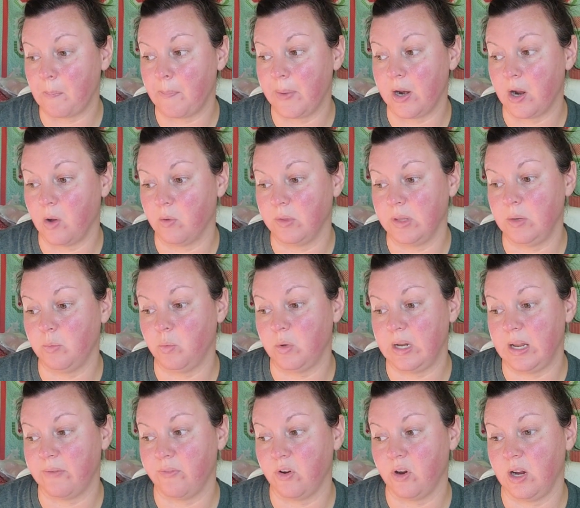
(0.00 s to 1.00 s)
but only
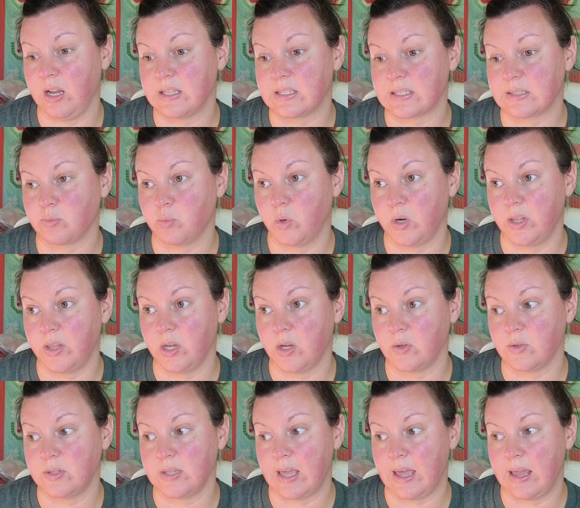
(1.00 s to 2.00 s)
whenever it's one of
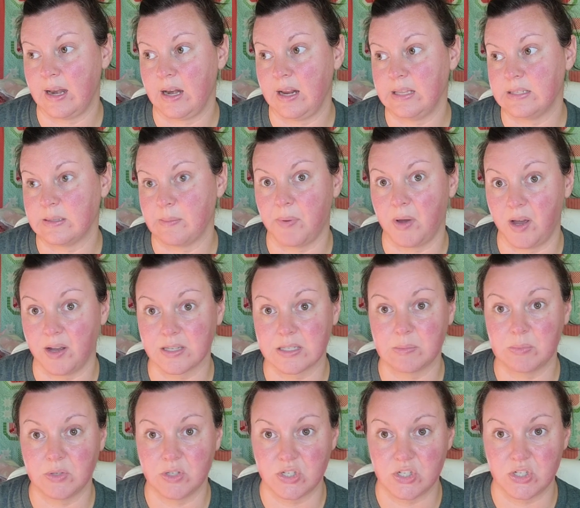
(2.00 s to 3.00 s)
those that it's
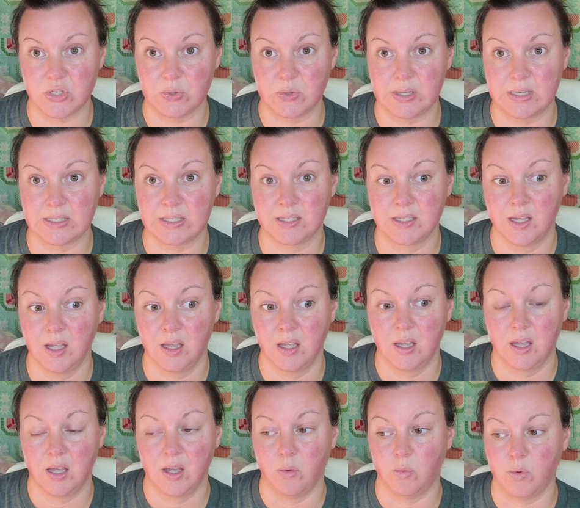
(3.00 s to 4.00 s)
impossible to do it
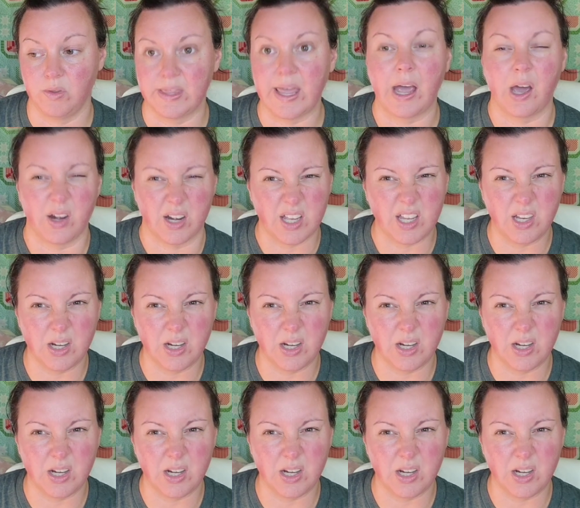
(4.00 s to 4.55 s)
without it.